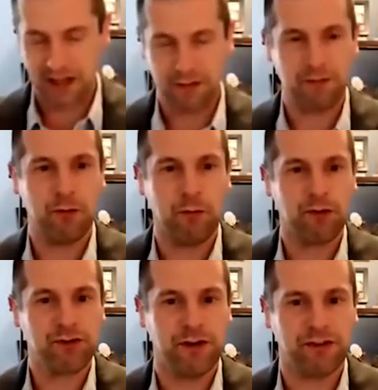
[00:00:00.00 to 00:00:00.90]
have a few
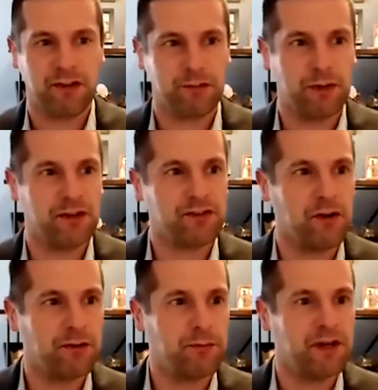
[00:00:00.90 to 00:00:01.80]
more join us as we get
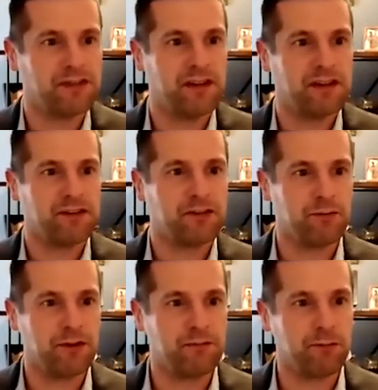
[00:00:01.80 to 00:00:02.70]
started, but uh, just
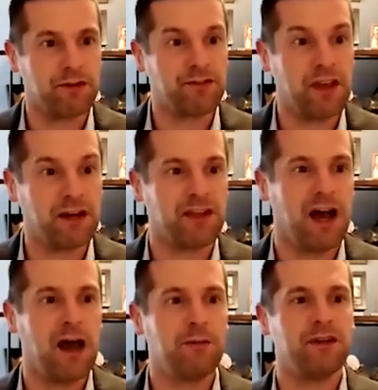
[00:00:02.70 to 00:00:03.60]
for the, for the sake of
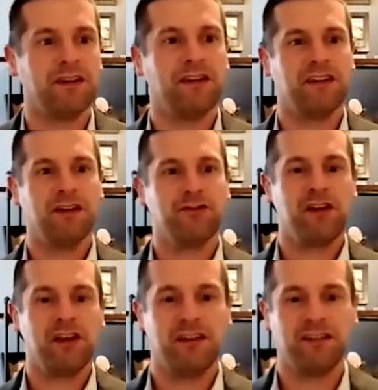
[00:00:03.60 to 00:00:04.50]
time and, and to give
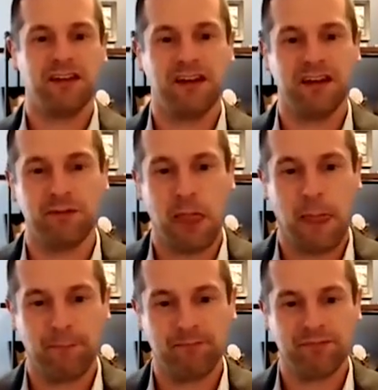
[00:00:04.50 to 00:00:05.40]
Shana uh,
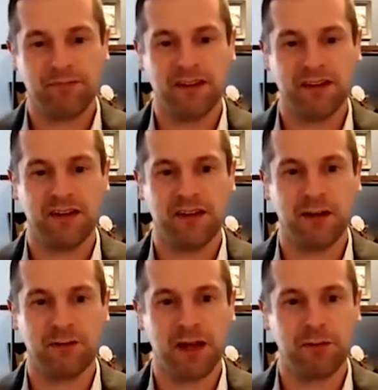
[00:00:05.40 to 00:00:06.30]
the,
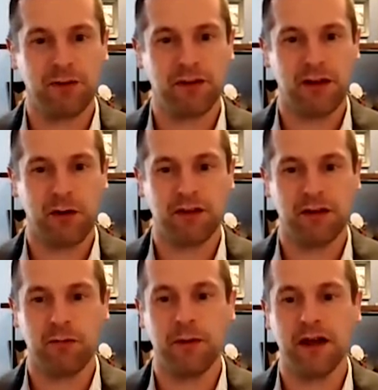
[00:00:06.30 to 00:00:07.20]
enough time to really talk with
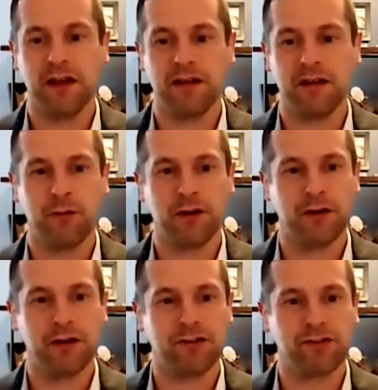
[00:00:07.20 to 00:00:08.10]
everybody, I, I want to go
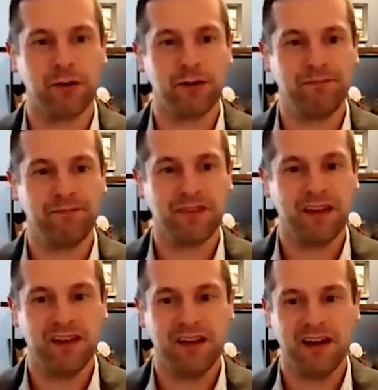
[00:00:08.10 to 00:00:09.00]
and get us started.
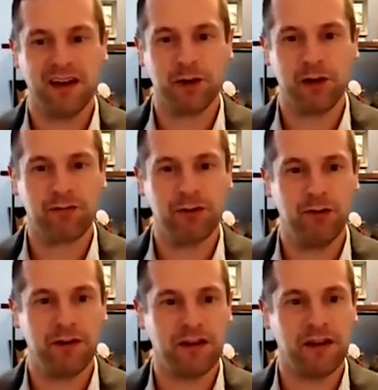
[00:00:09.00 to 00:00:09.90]
Uh, good
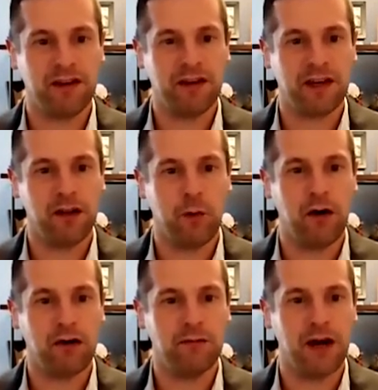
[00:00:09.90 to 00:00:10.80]
afternoon, and, and, and, again,
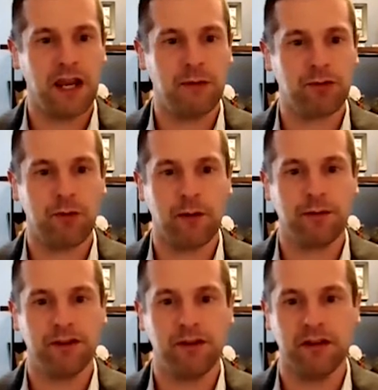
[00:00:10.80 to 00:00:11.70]
welcome. My name is Rob
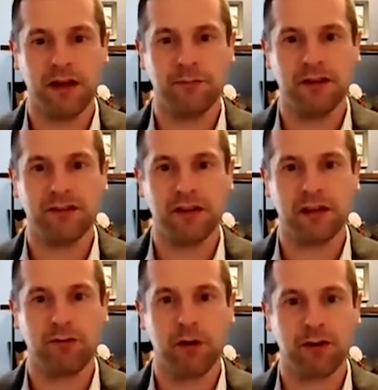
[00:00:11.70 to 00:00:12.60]
Cahill. I'm the
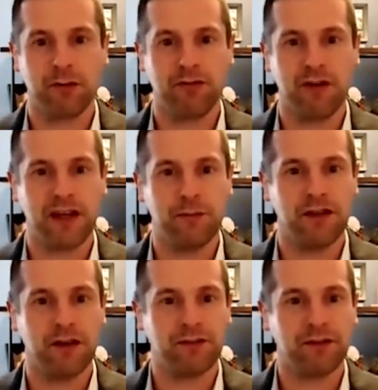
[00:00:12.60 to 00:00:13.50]
Executive Director of Phi Gamma
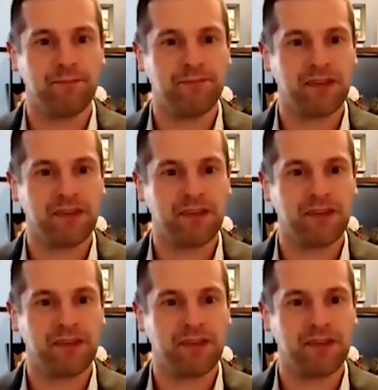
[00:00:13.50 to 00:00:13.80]
Delta,